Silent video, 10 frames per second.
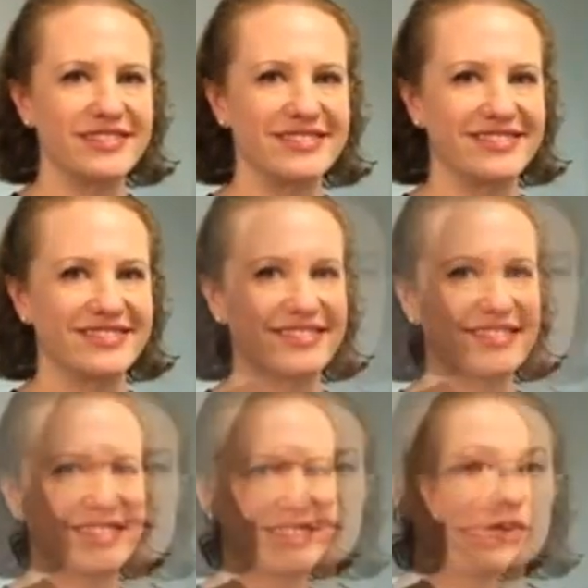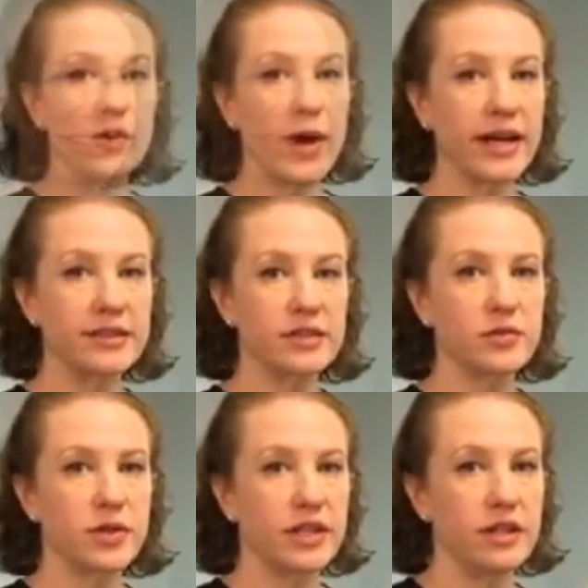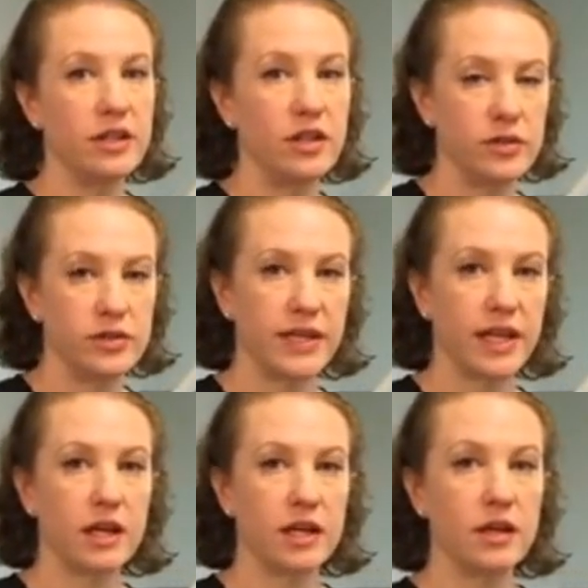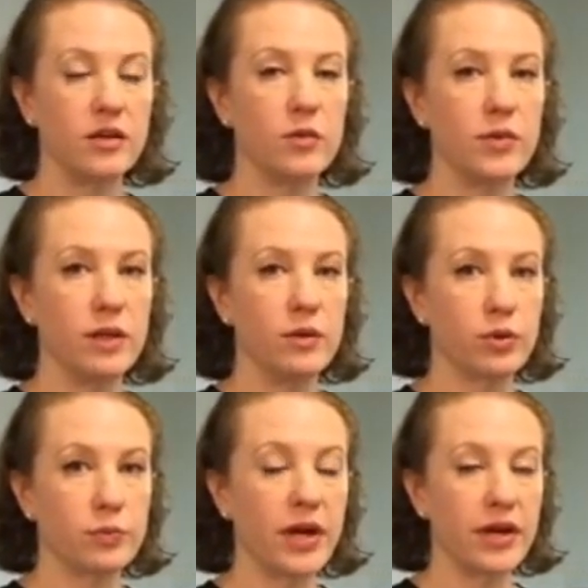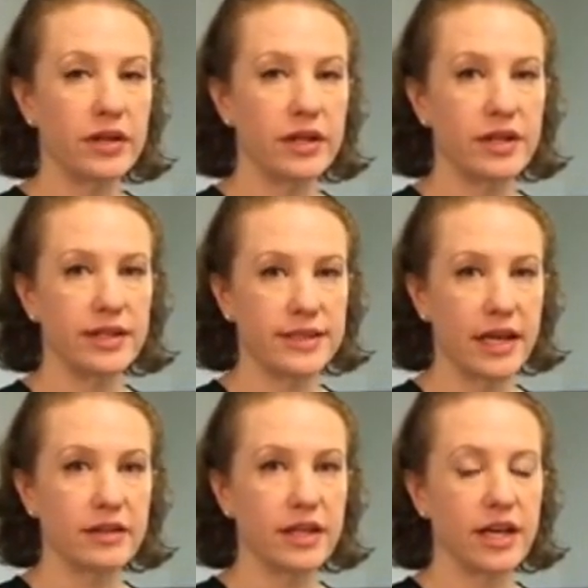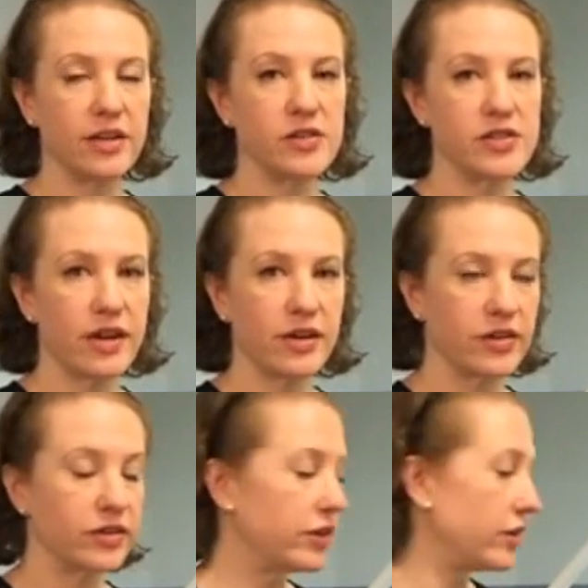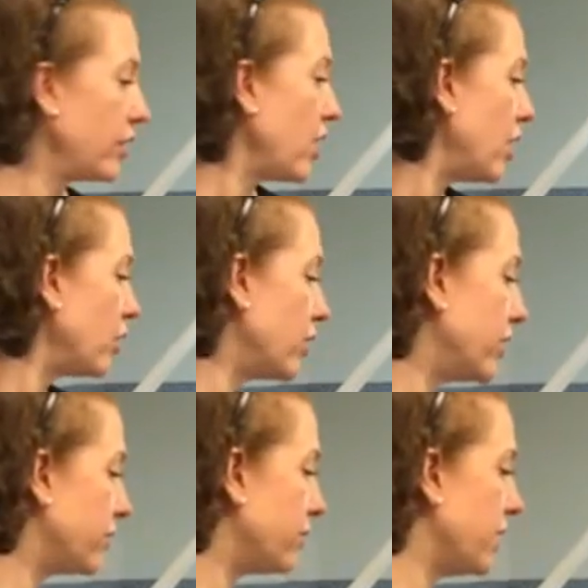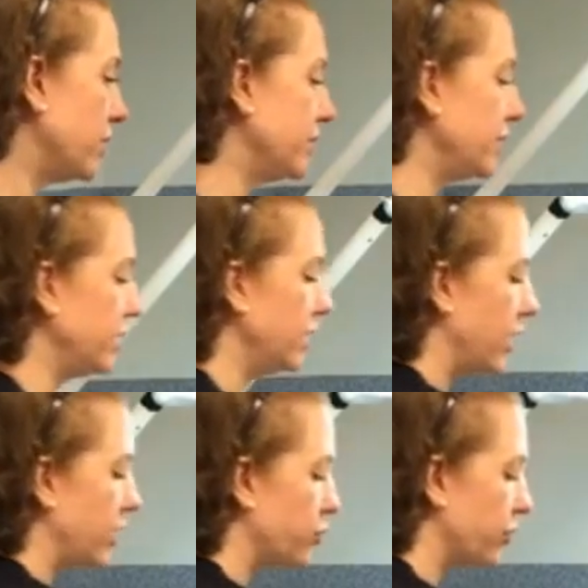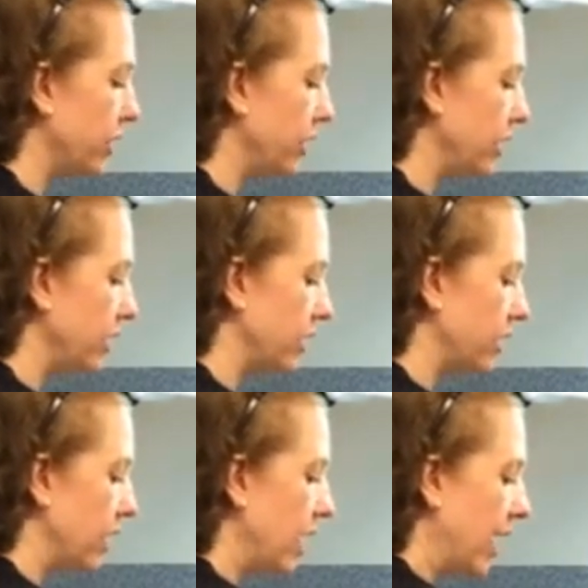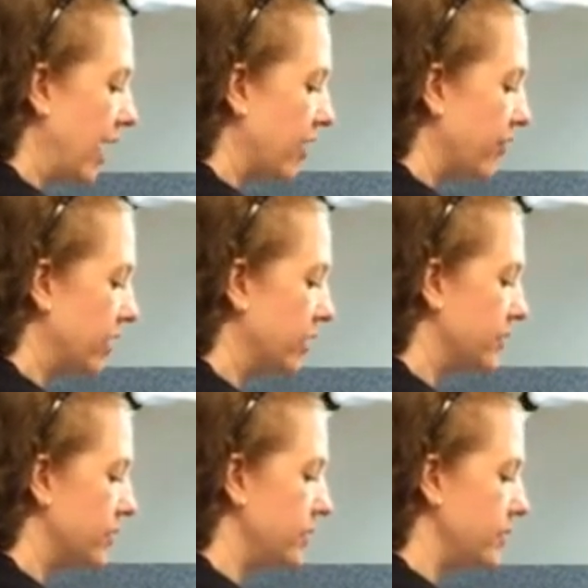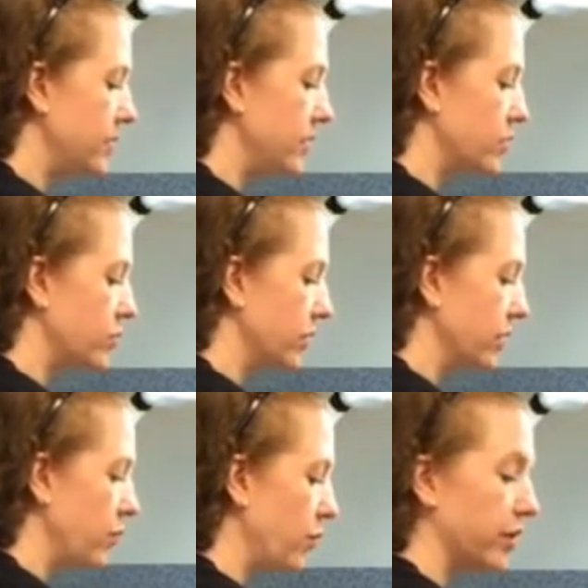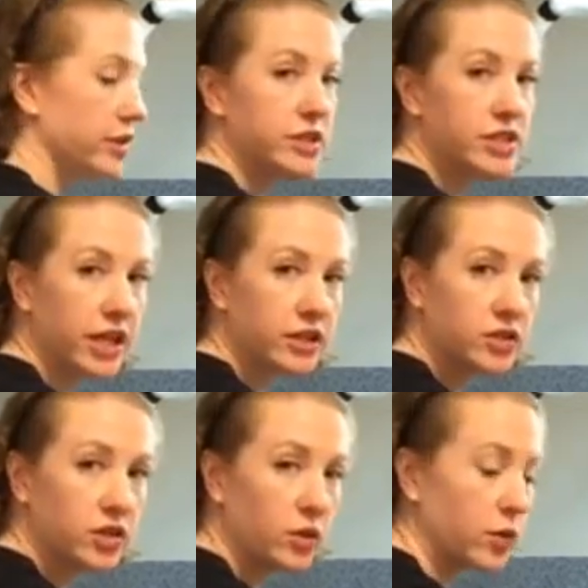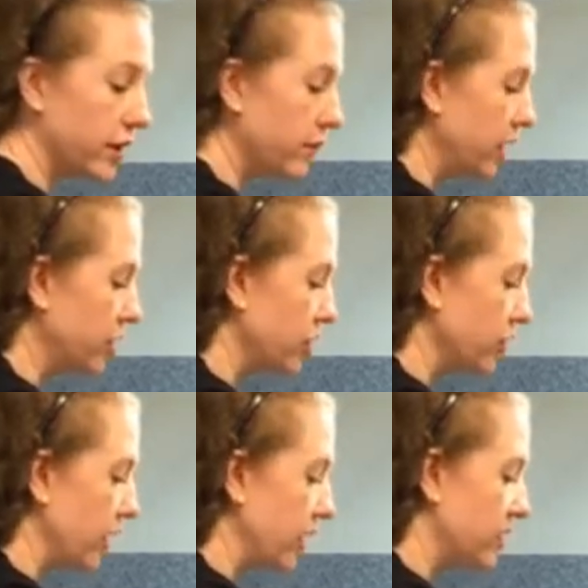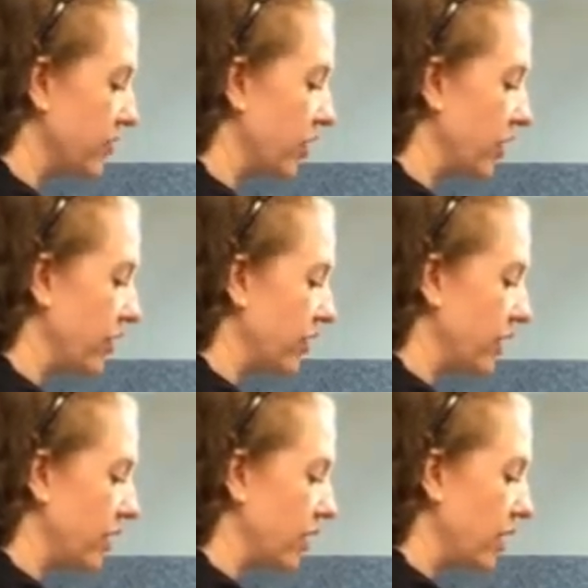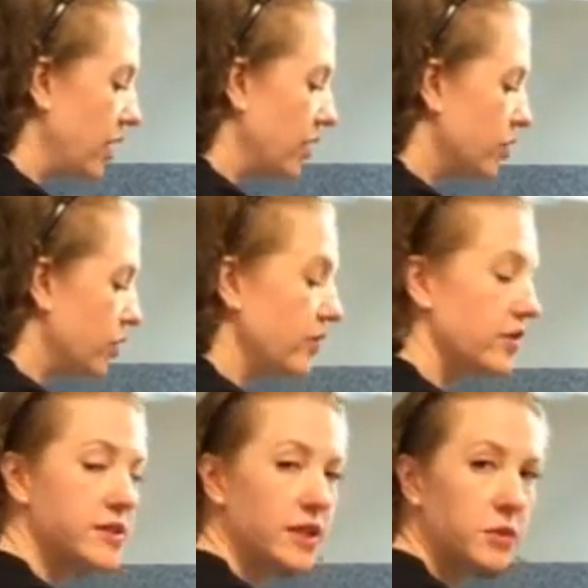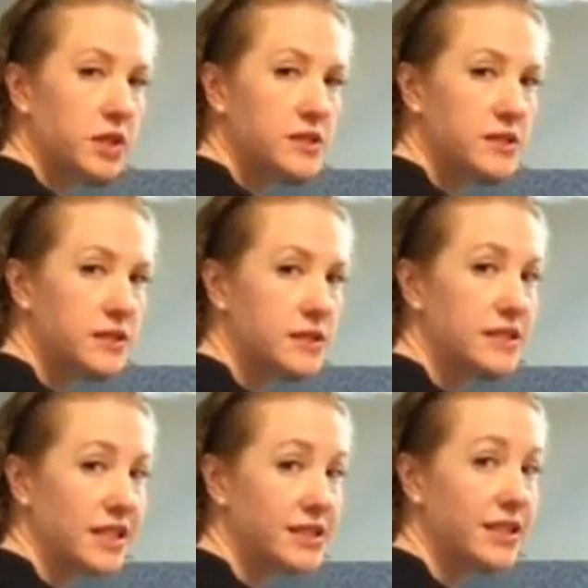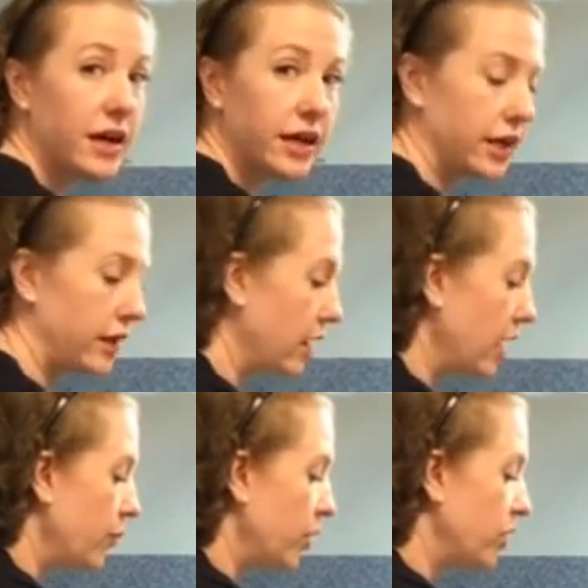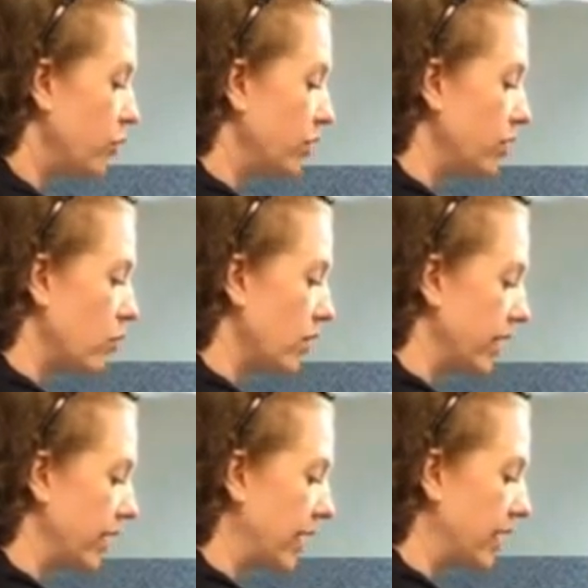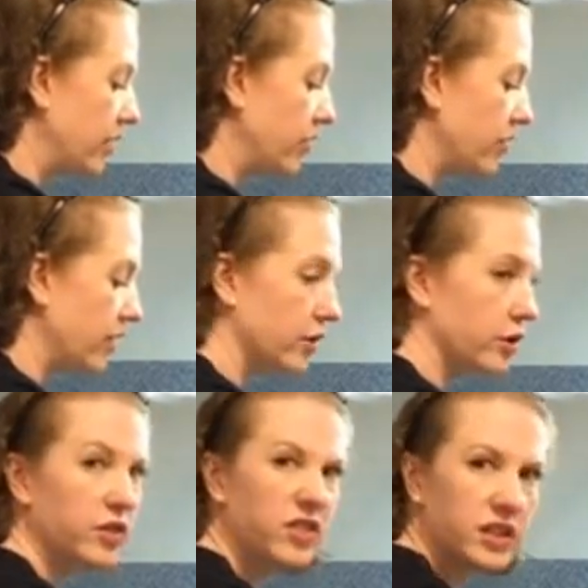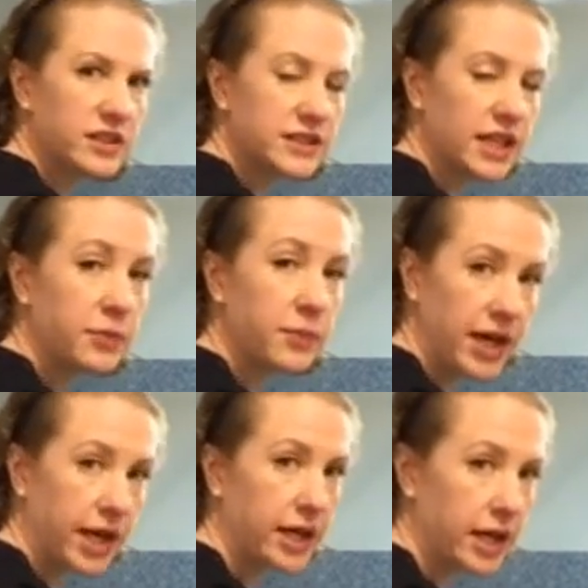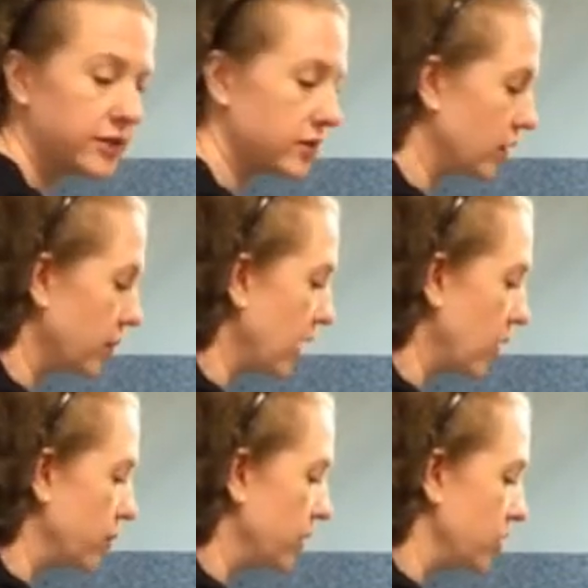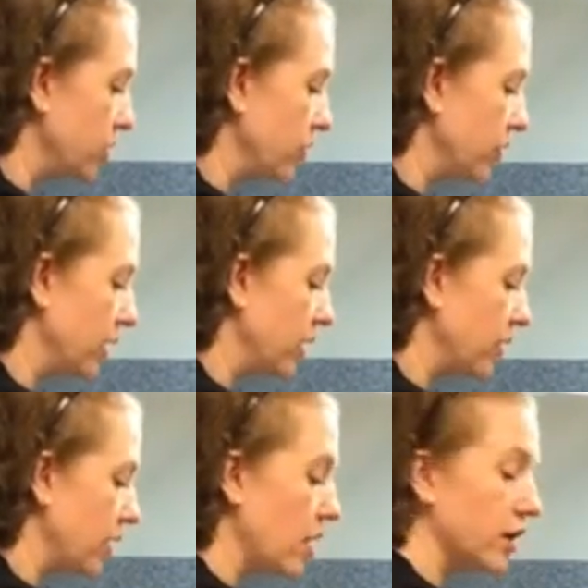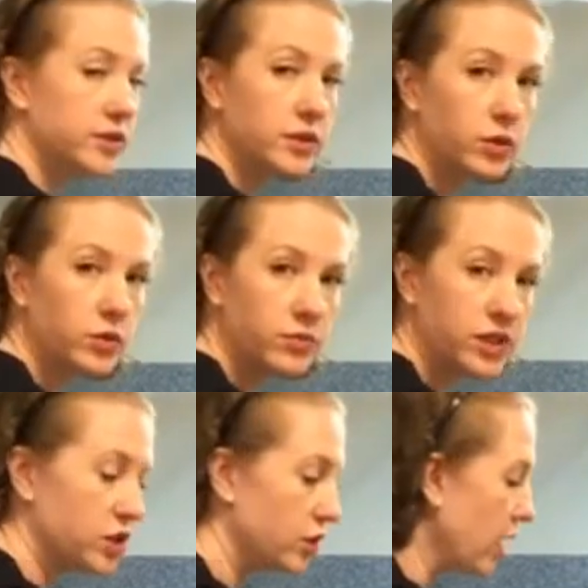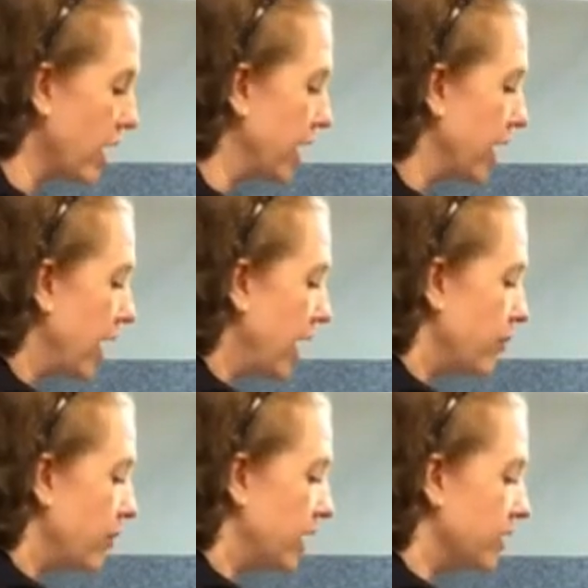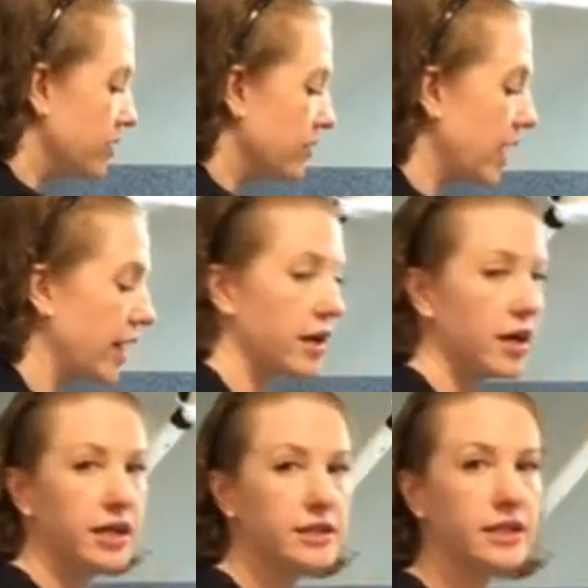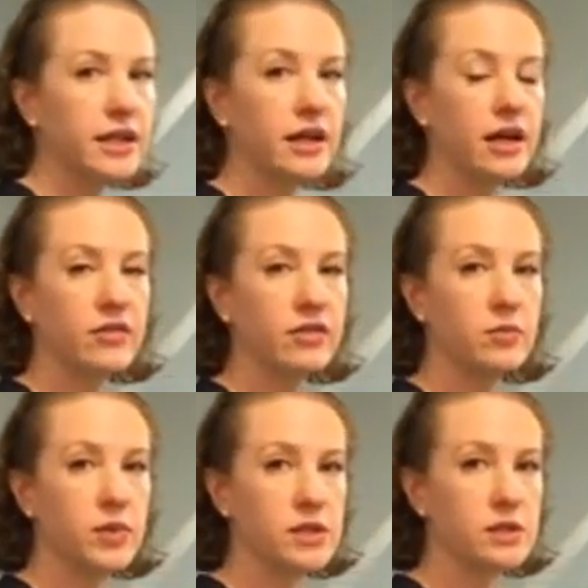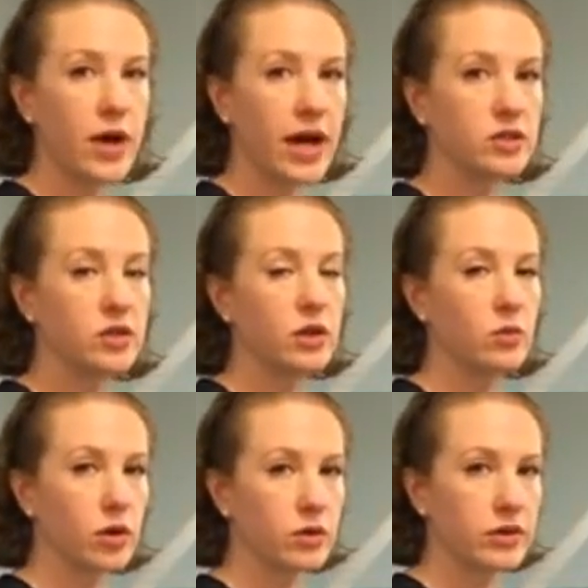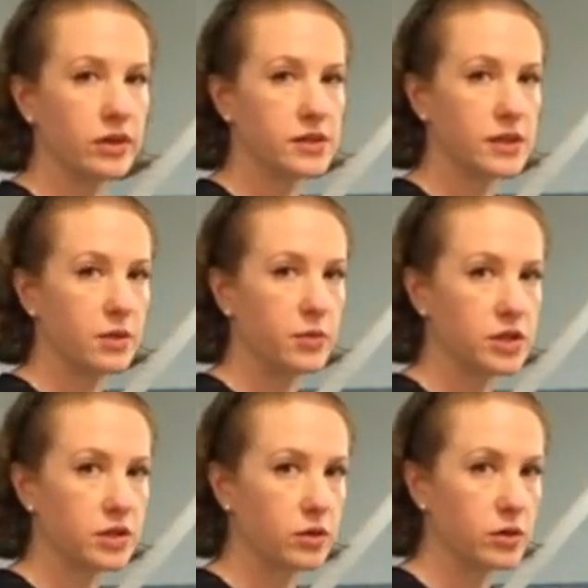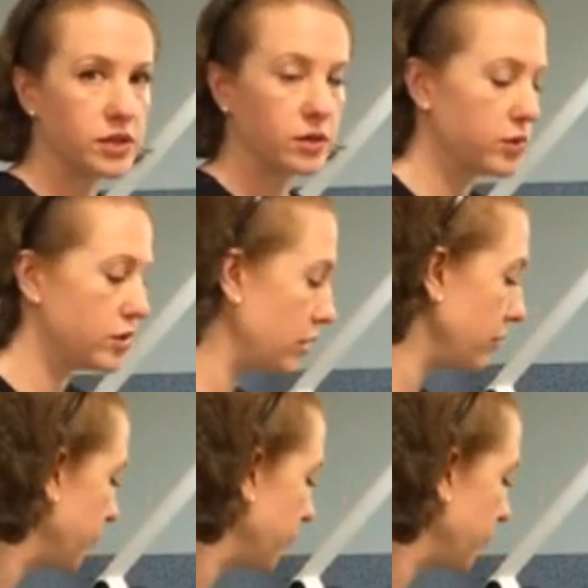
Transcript: Alright, so the wax is ready to use, and we prepared it exactly how you saw earlier with melting it and preheating it. And the consistency is really important to check, so you'll want to make sure that it's very thick, sort of the same consistency as honey. But you wouldn't want it any thinner than, say, pancake syrup. That would be too thin, and then also it would be too hot. And because of the high content of the beeswax, you can work with this at a much lower temperature.